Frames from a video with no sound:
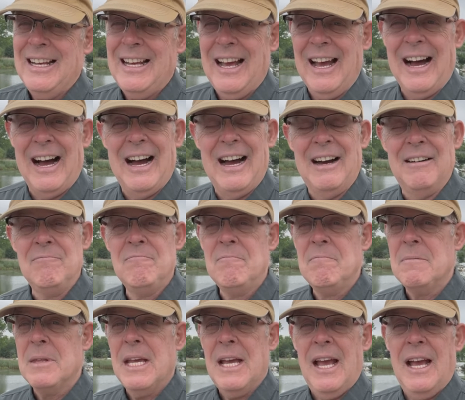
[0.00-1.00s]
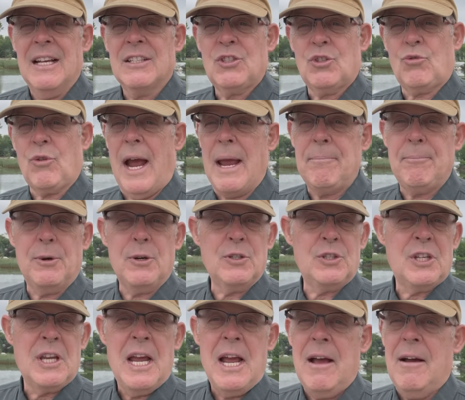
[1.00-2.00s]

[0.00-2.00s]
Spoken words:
As stripers,